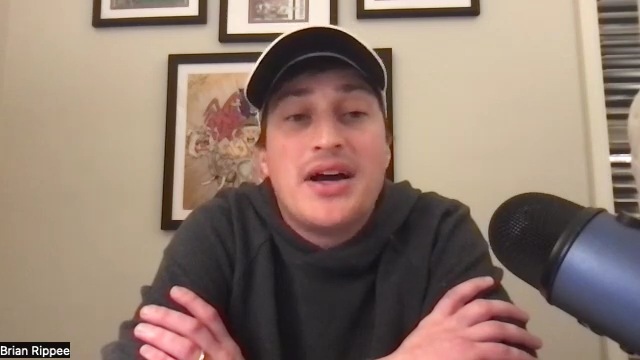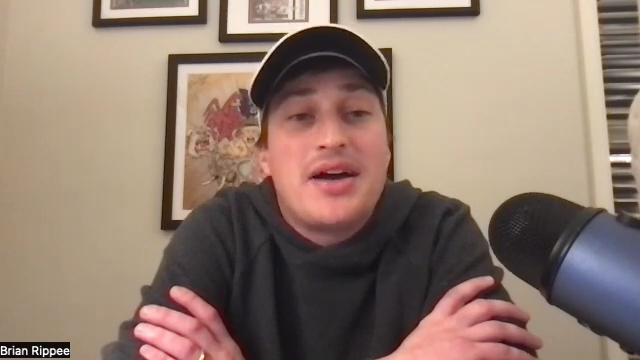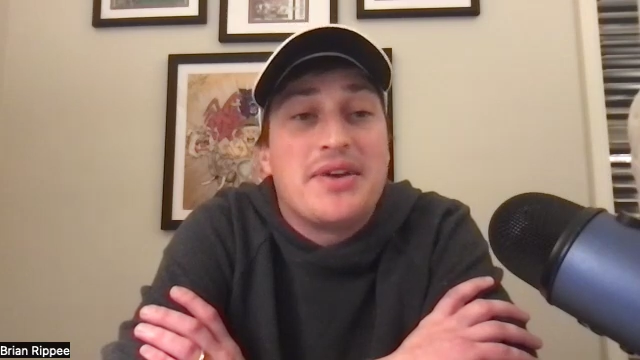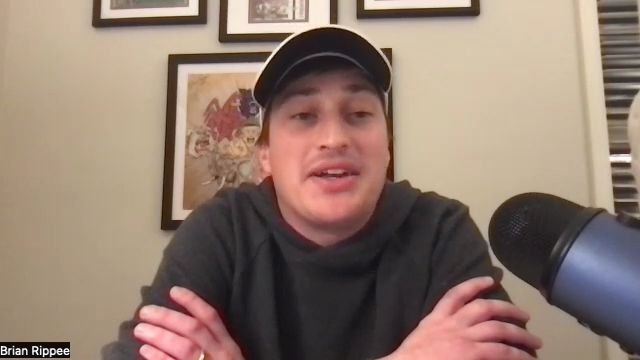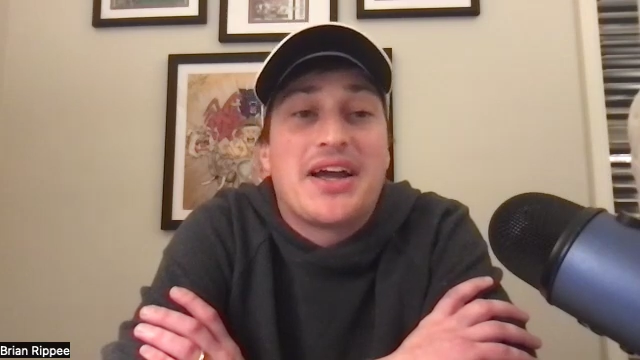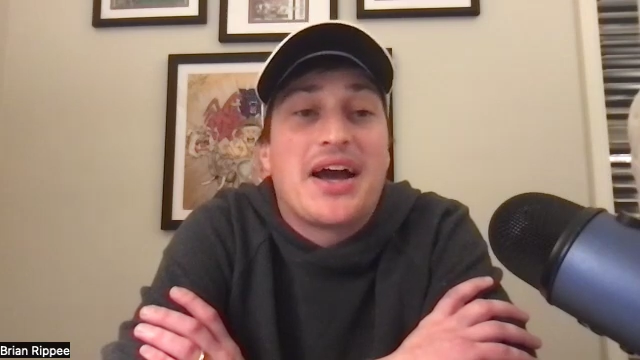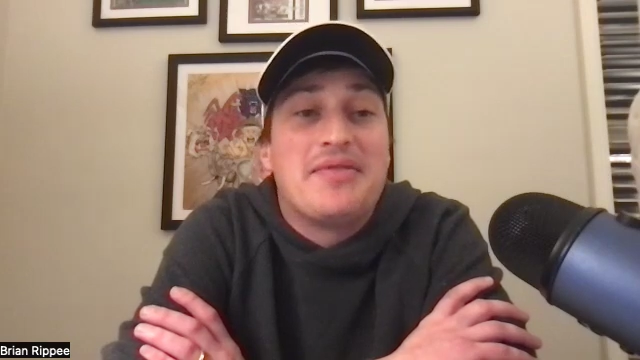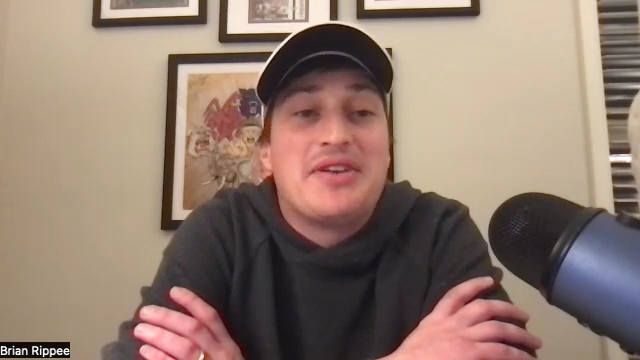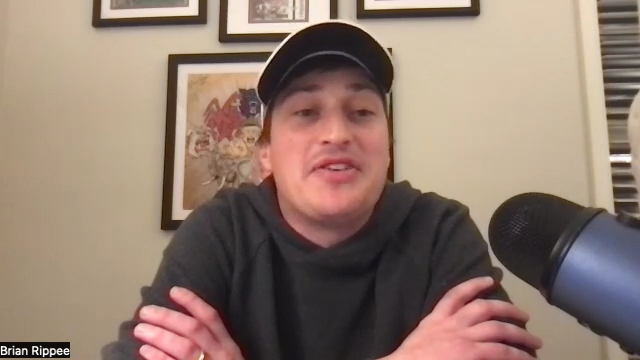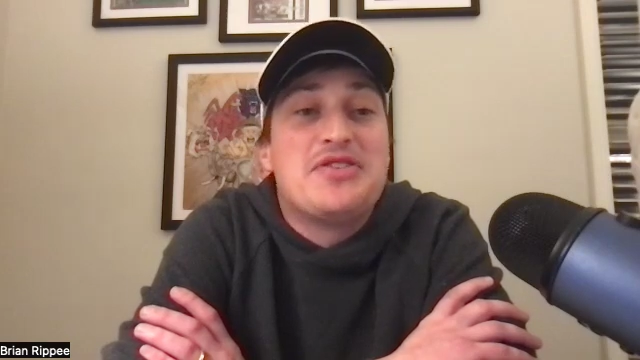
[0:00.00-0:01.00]
I mean,
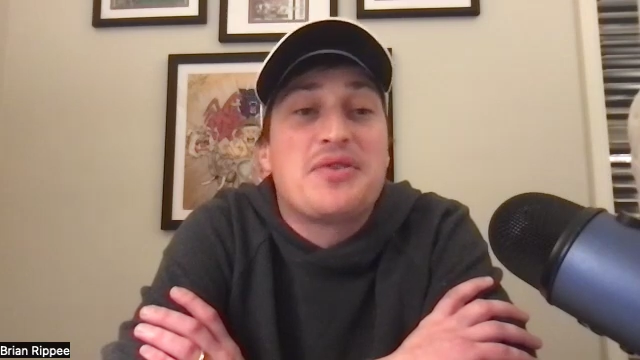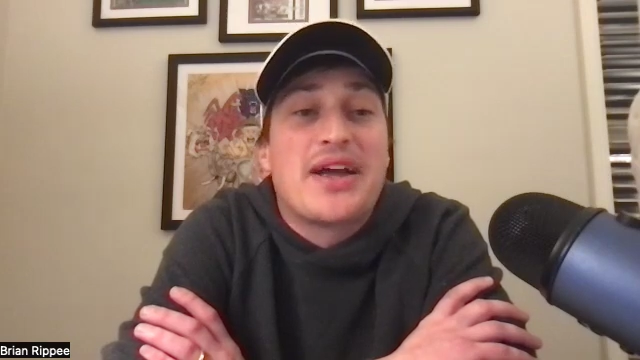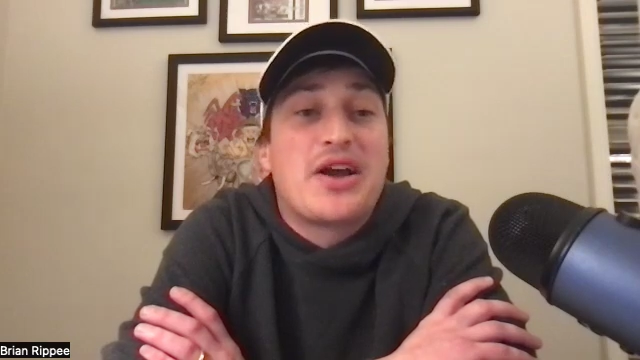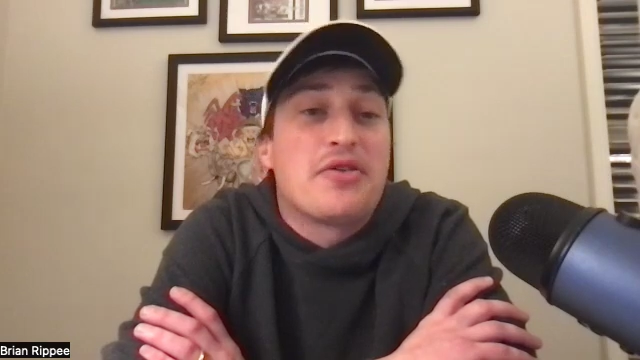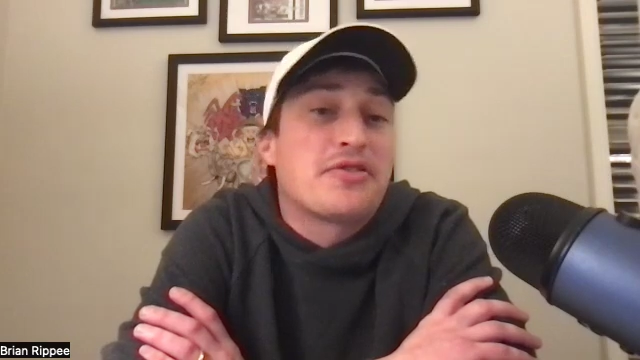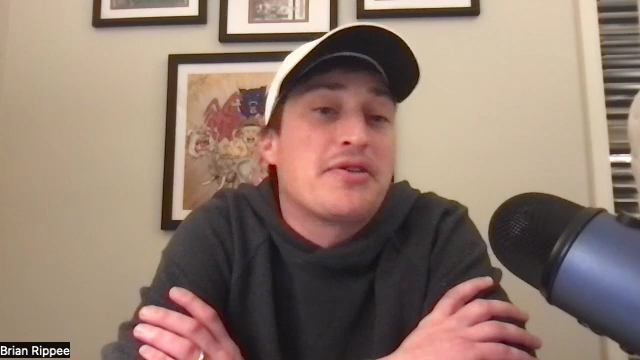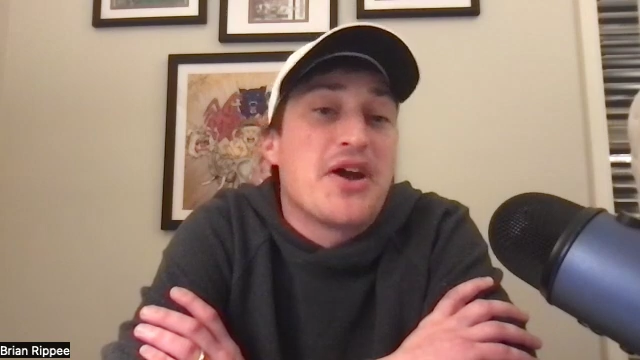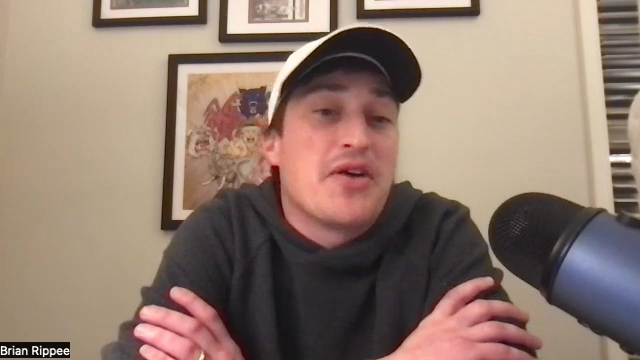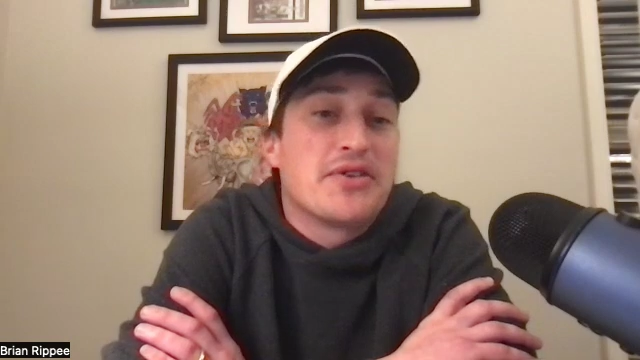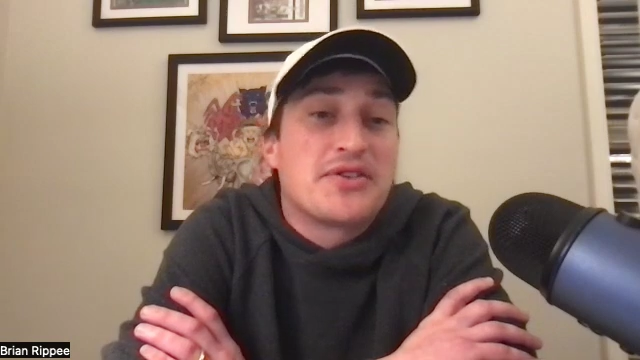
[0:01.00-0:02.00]
if you like go three
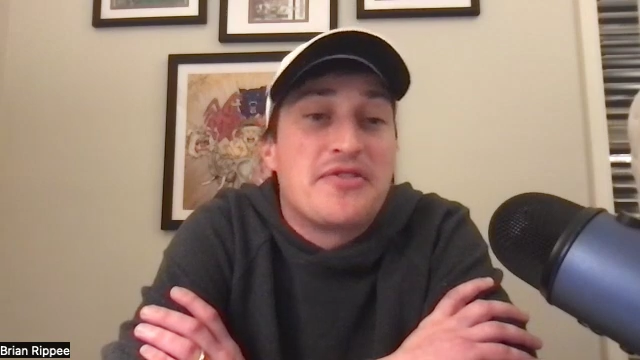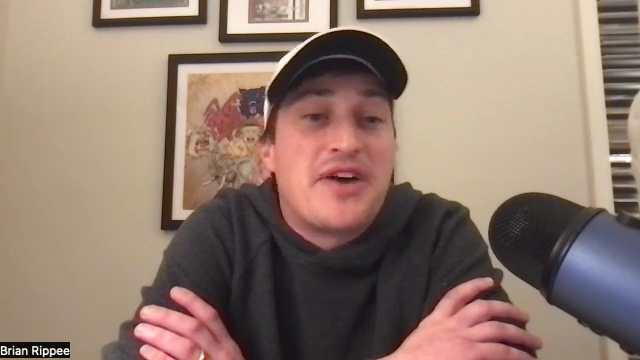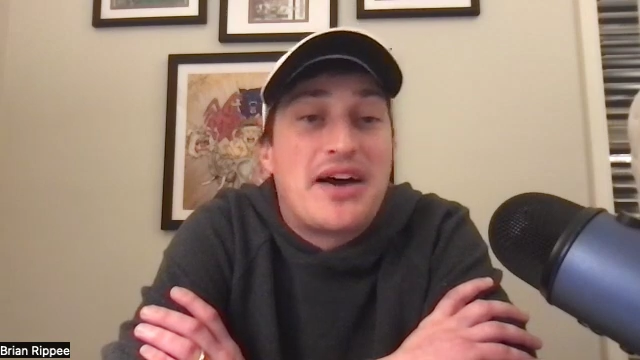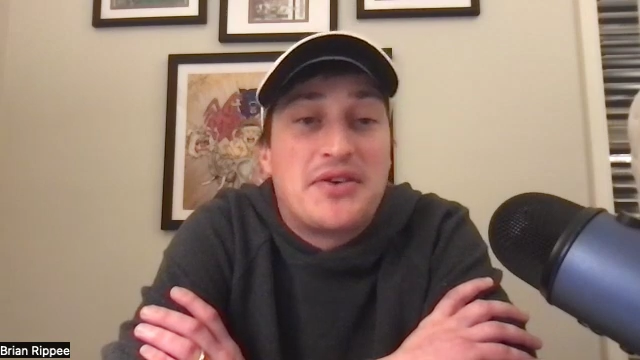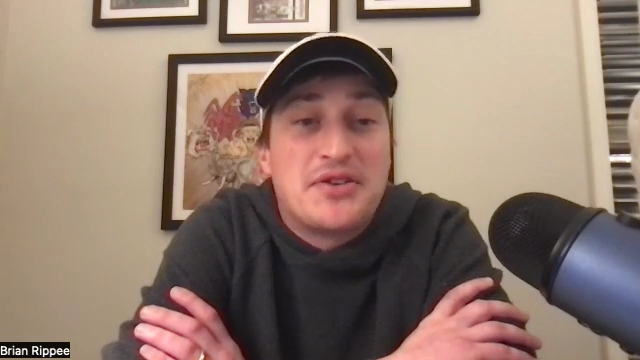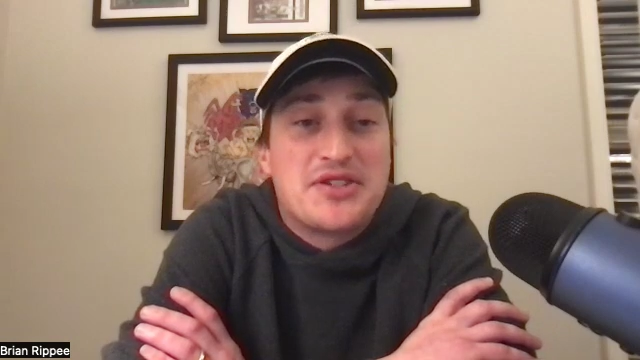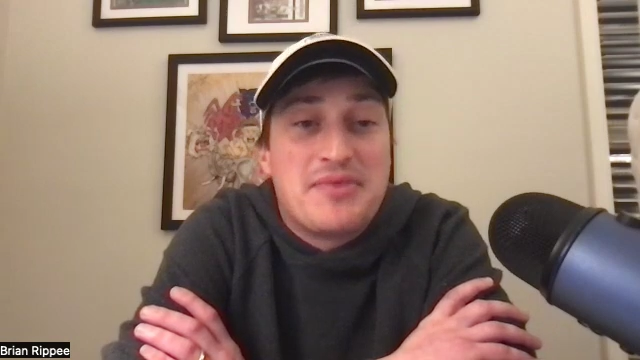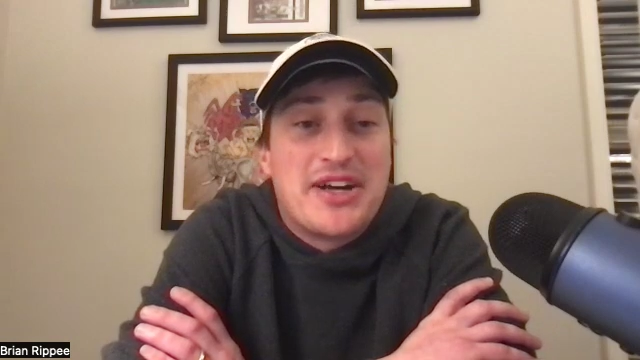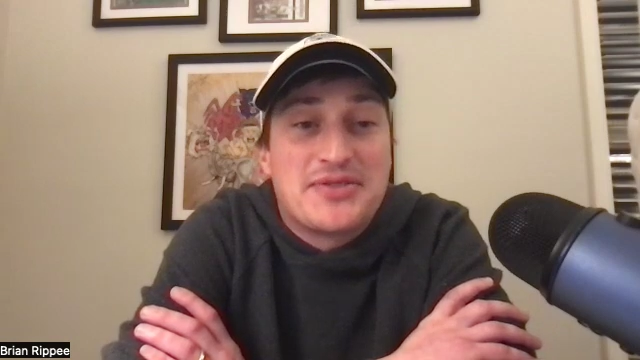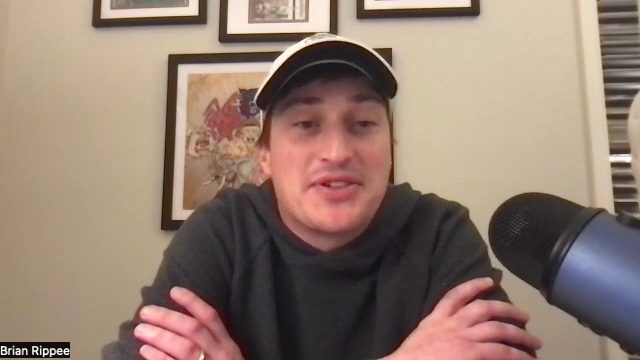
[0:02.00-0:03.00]
over through five holes, you
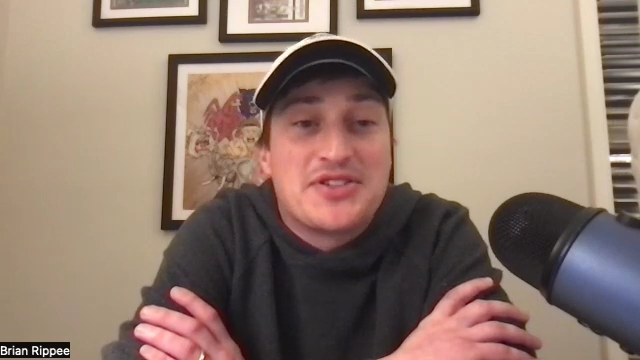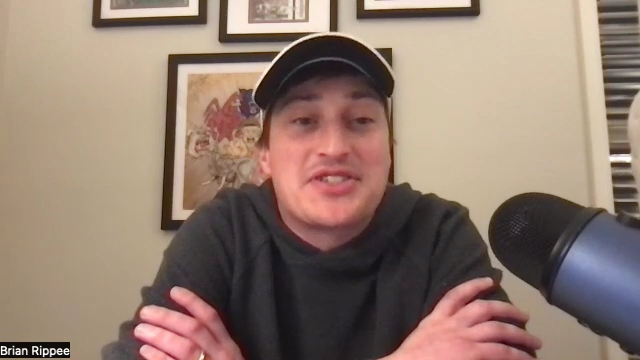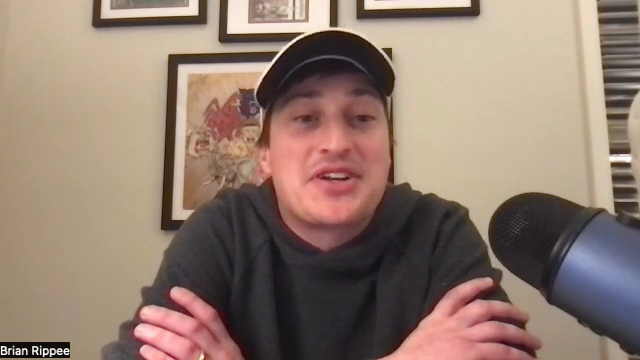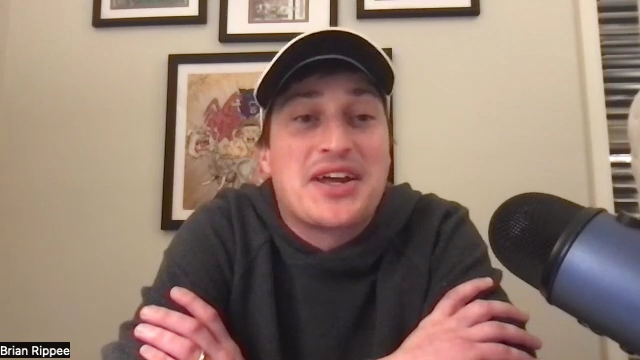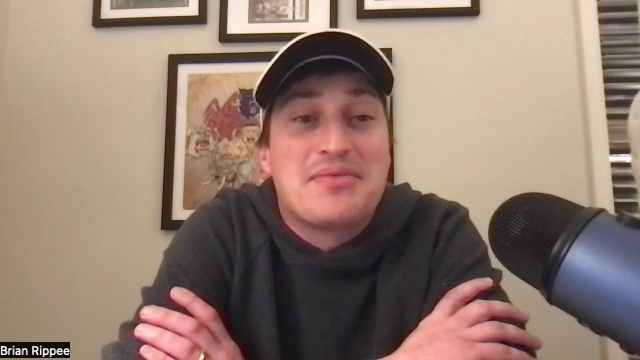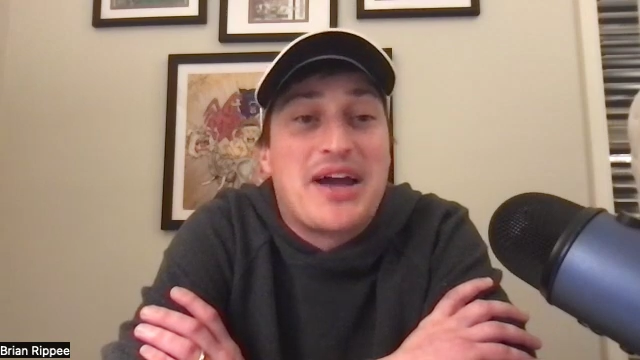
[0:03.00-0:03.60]
might as well just take it